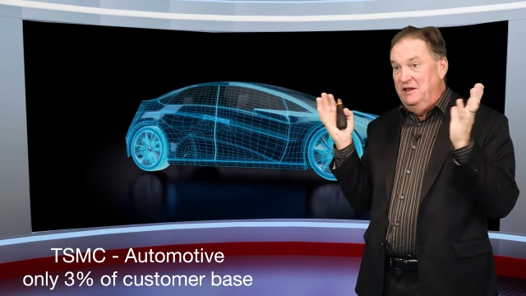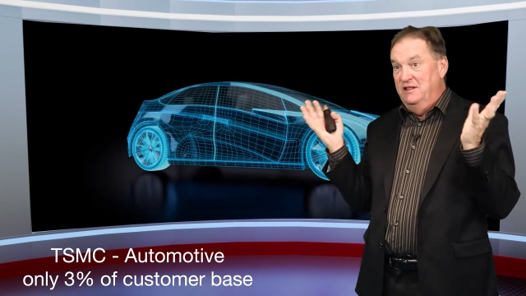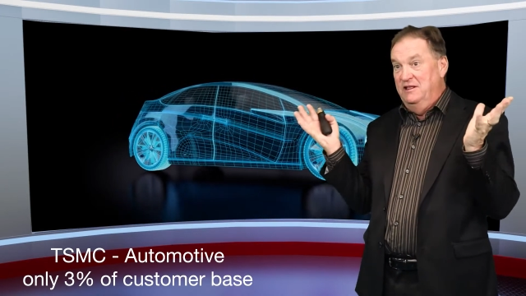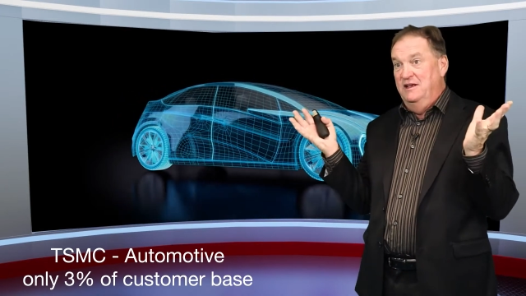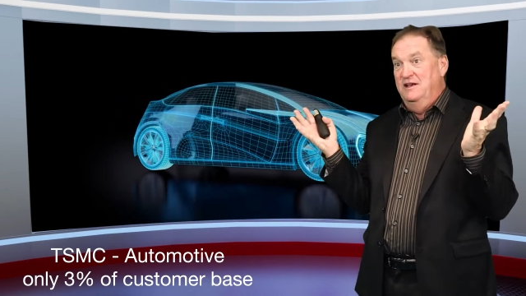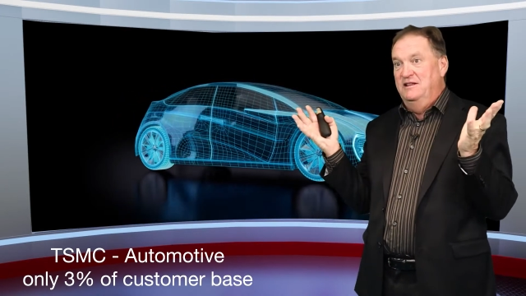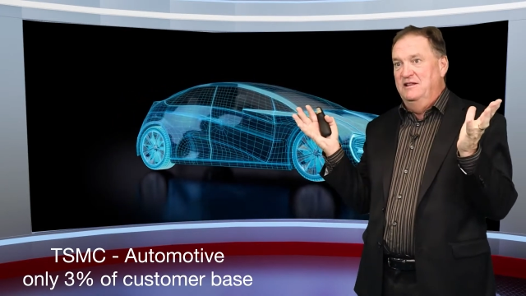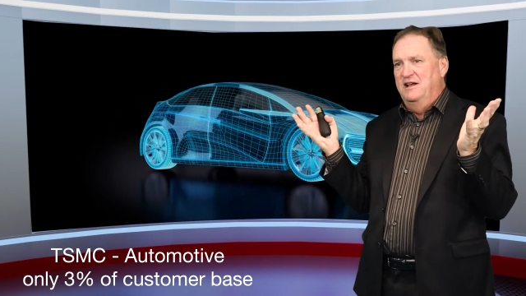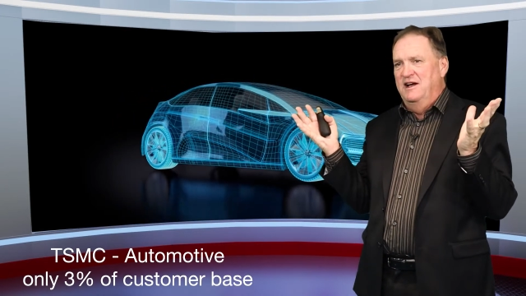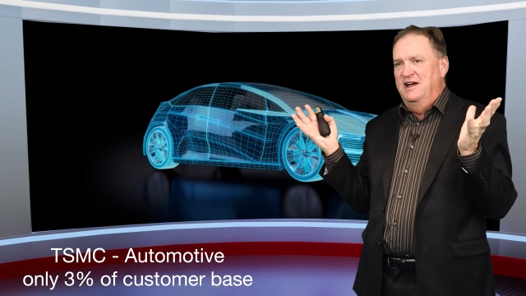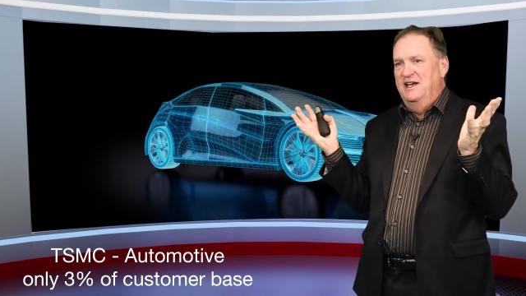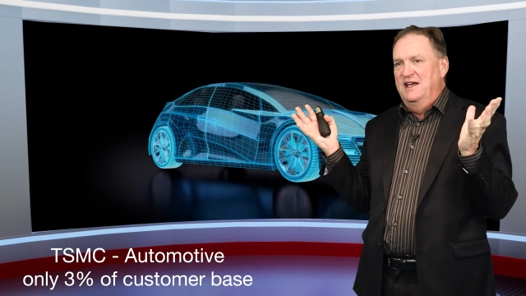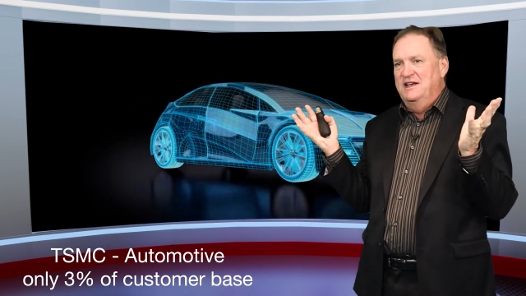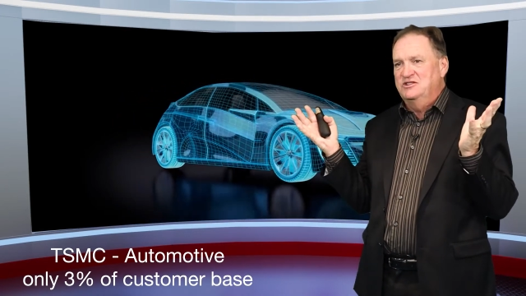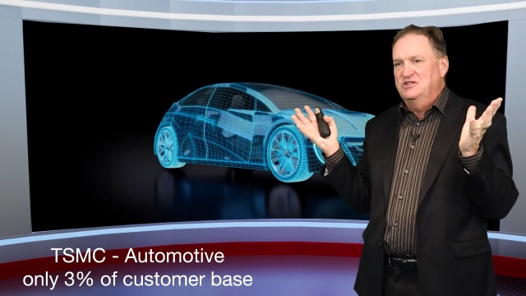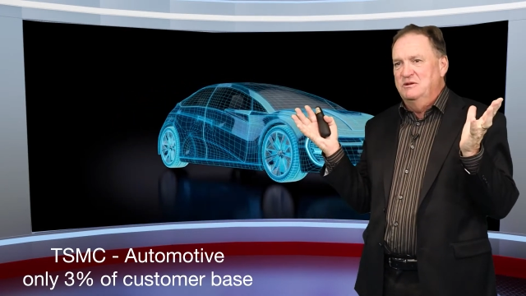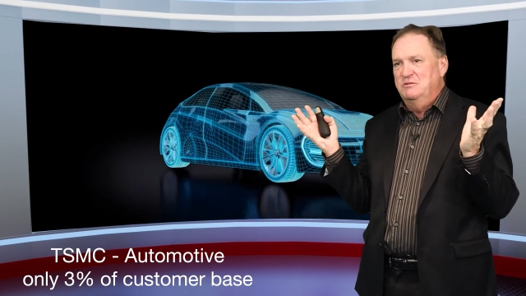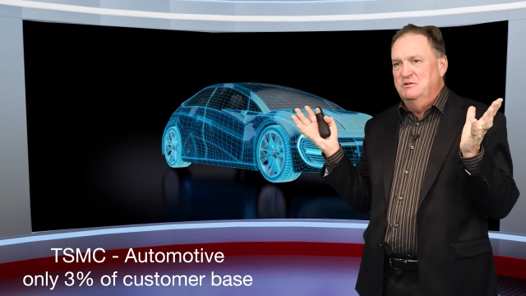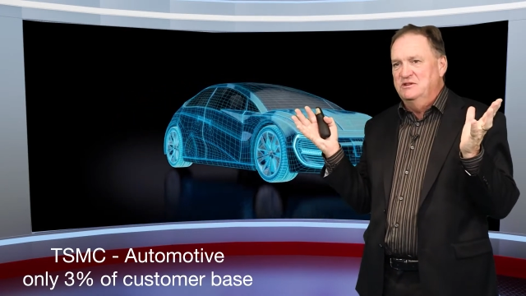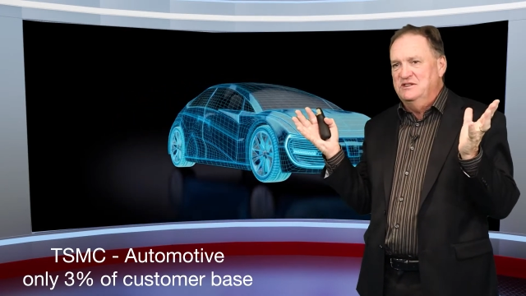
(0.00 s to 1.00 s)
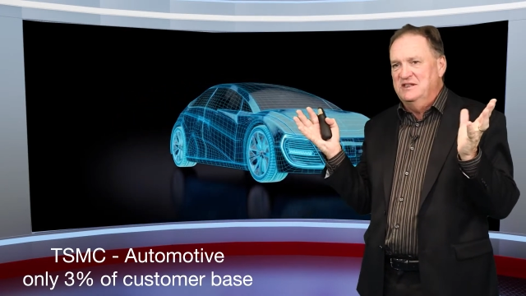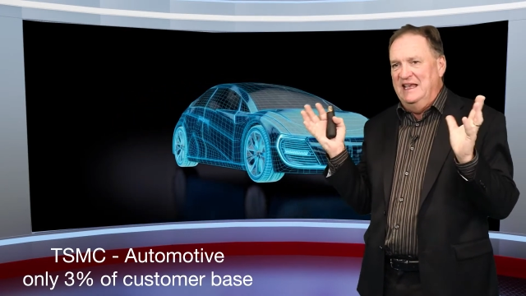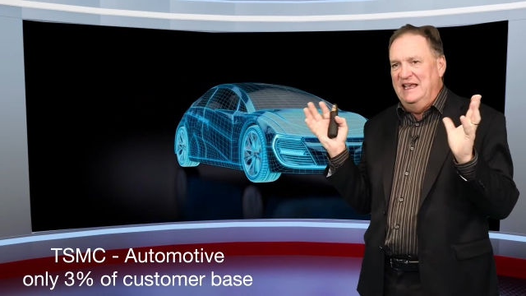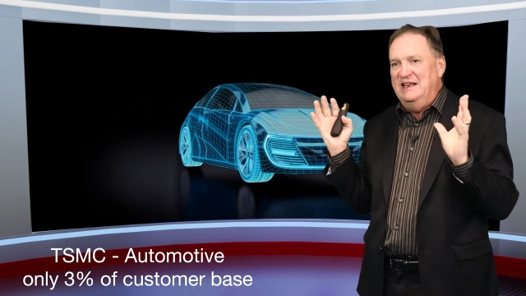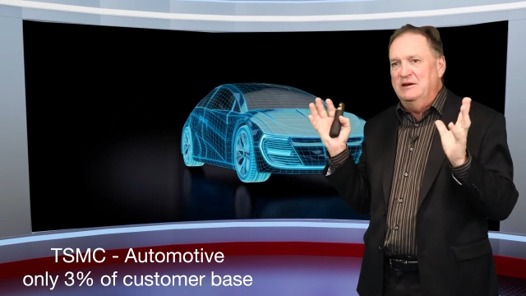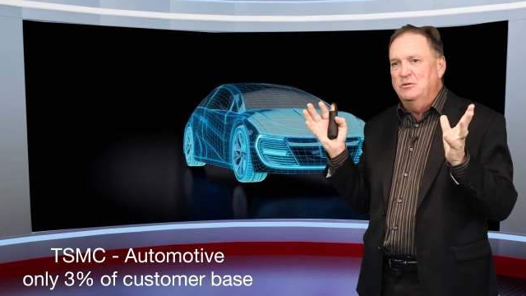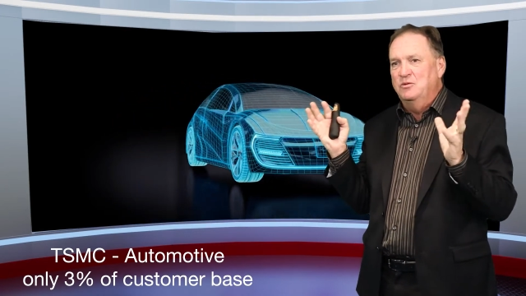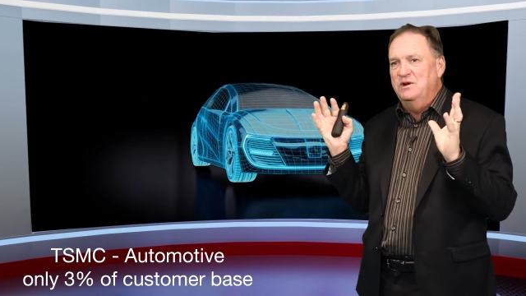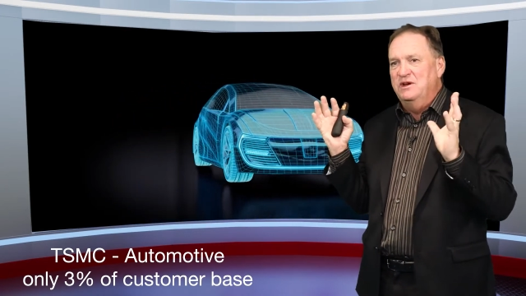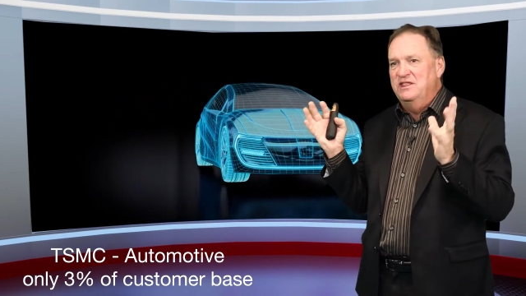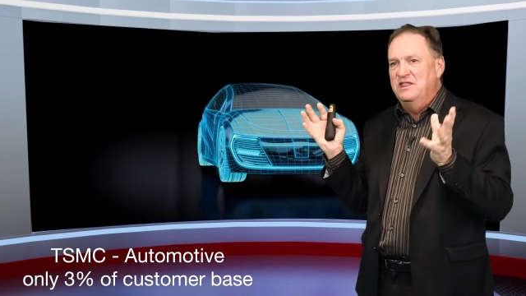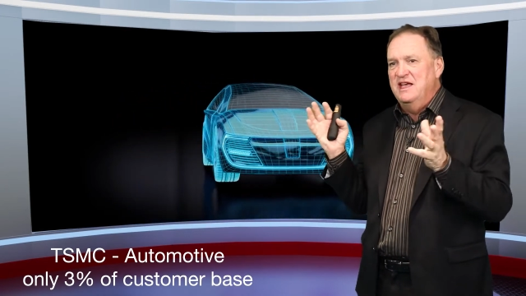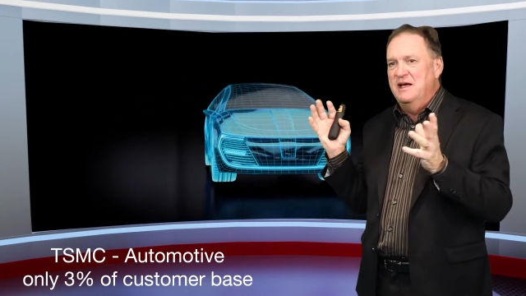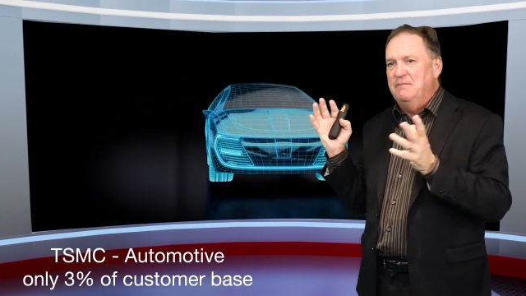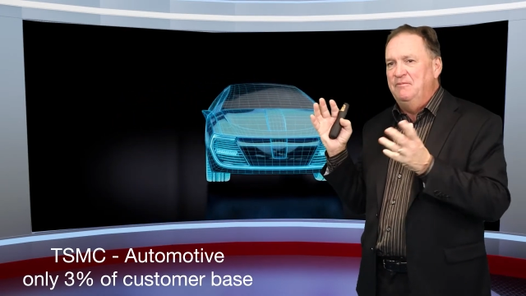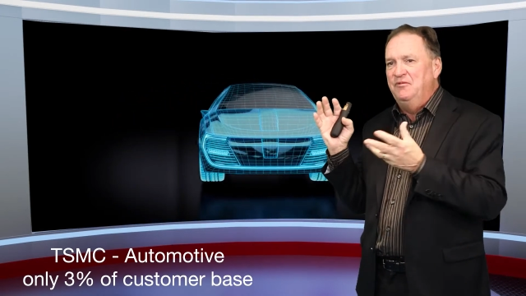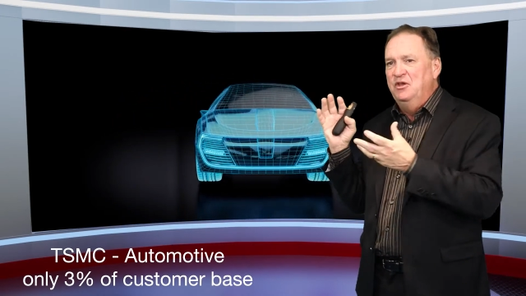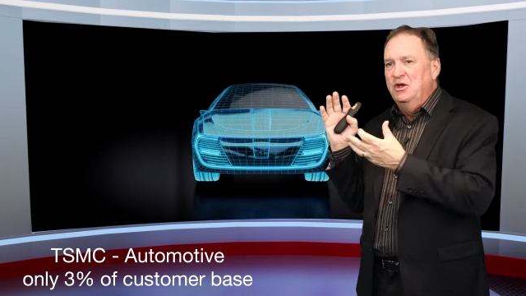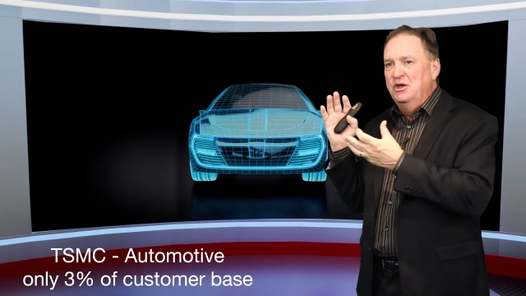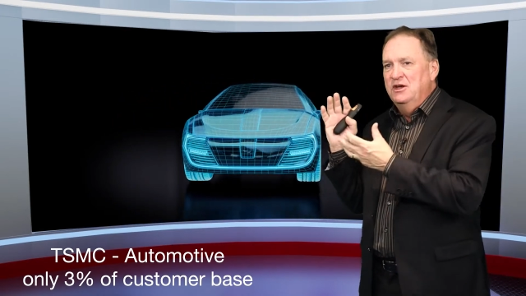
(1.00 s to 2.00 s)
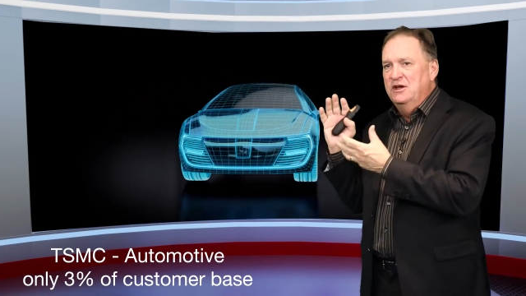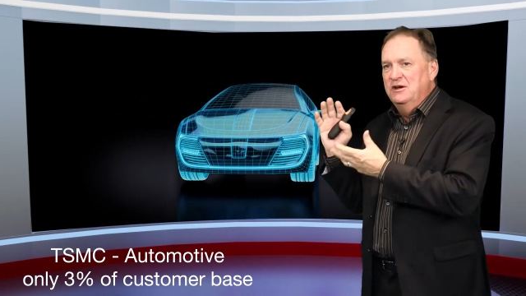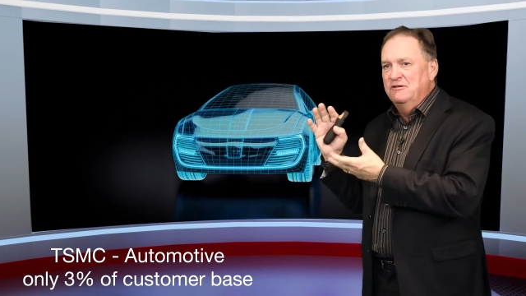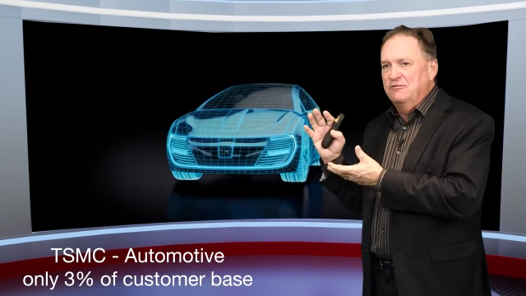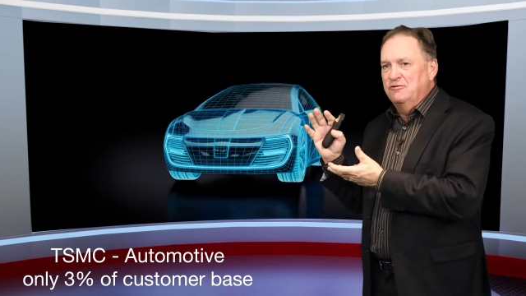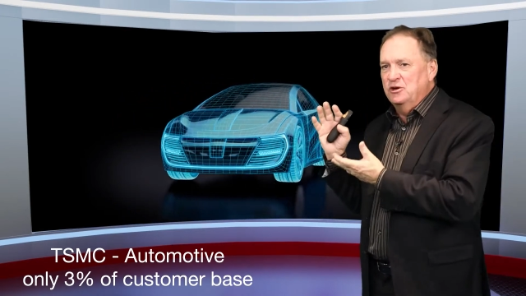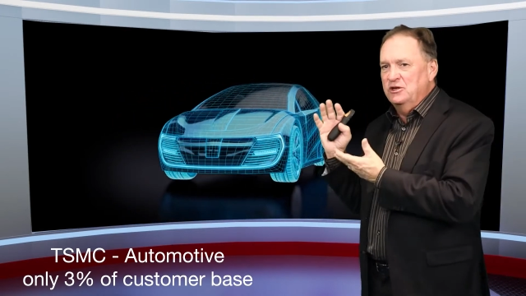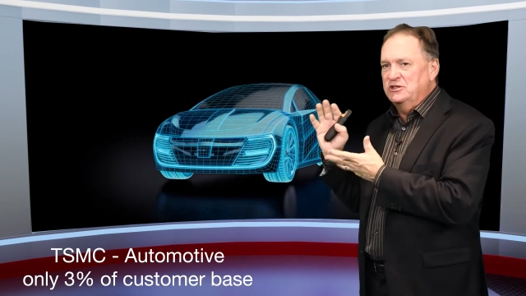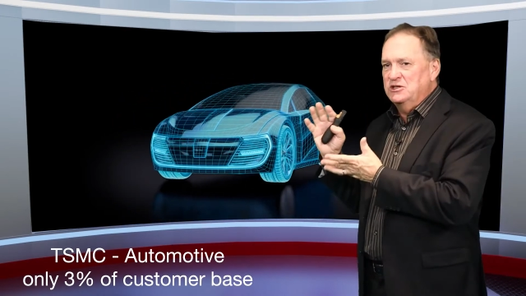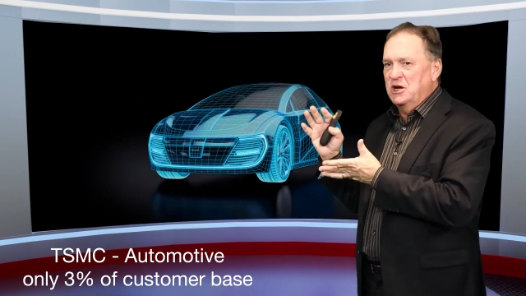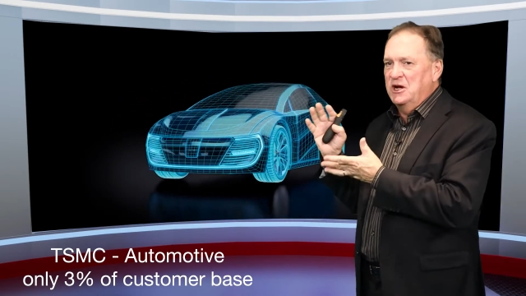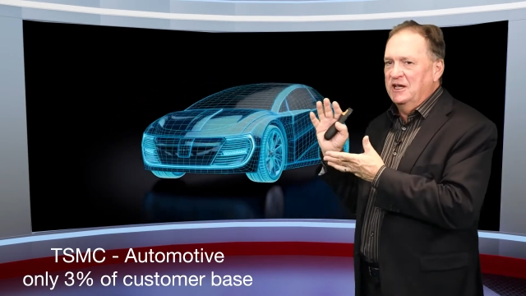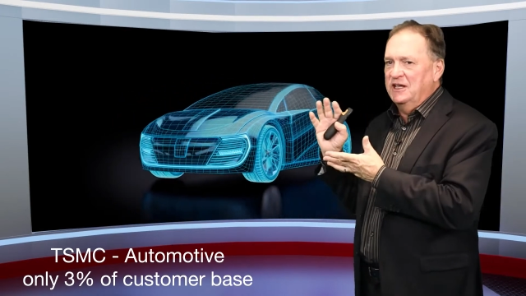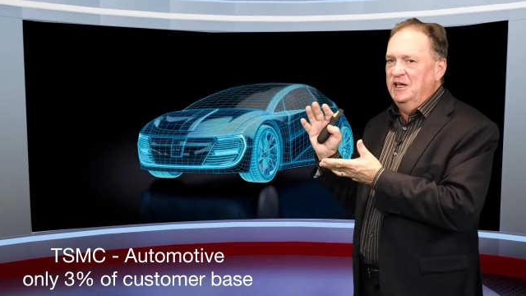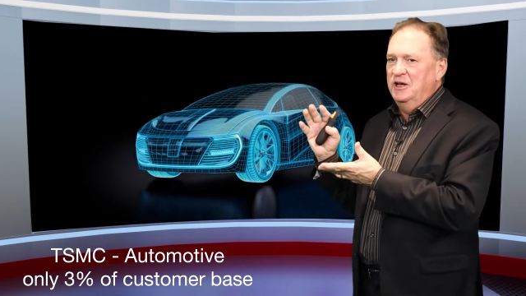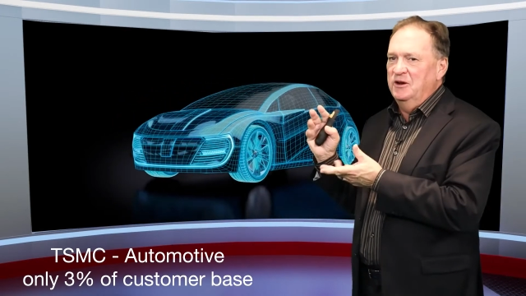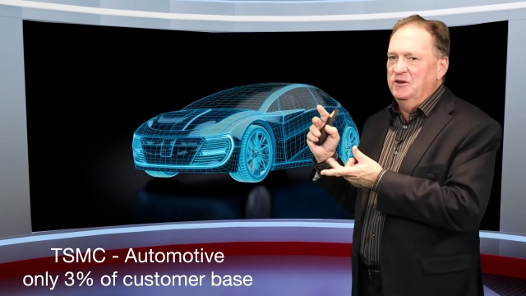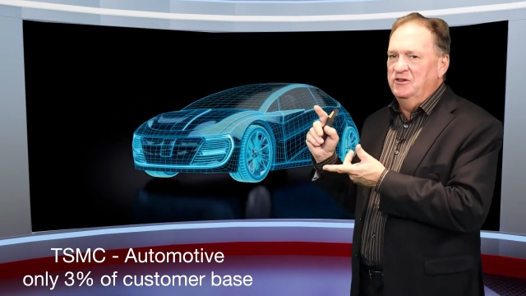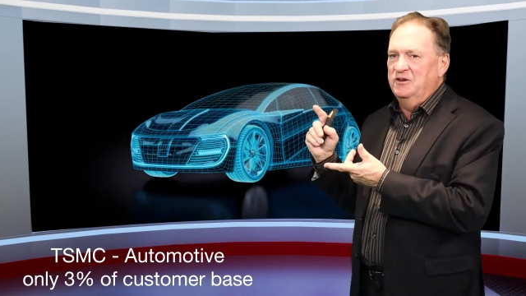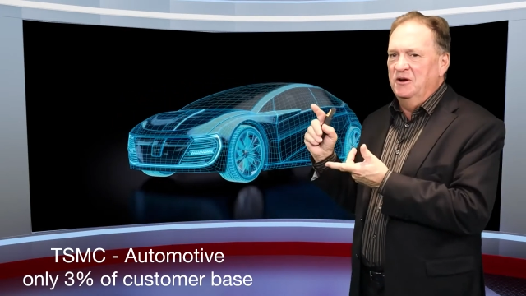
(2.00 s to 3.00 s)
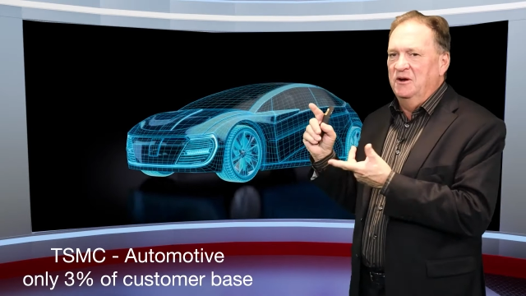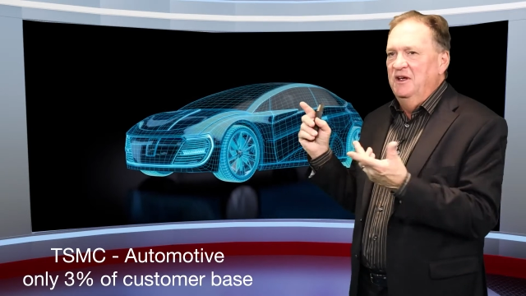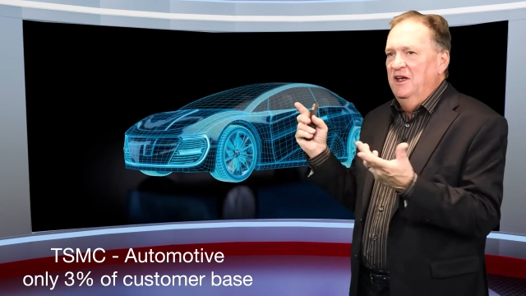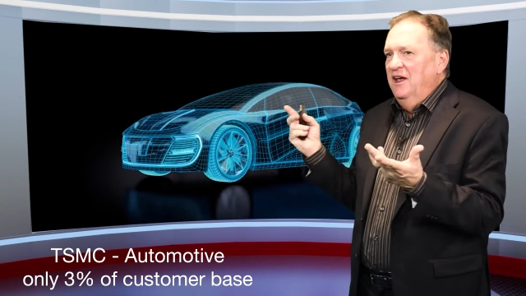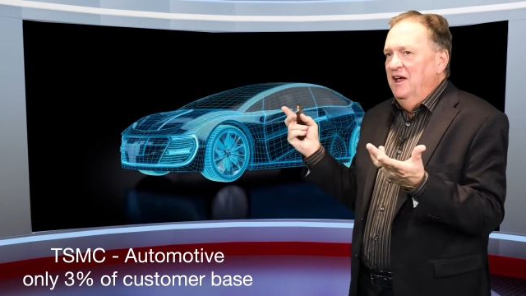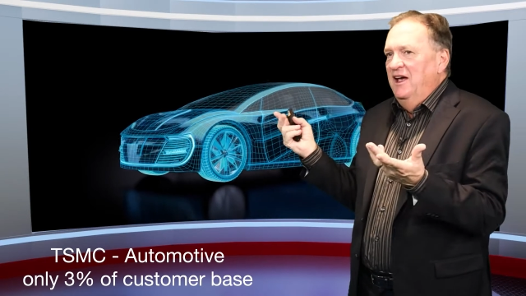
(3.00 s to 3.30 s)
I actually was in with them for a talk years ago.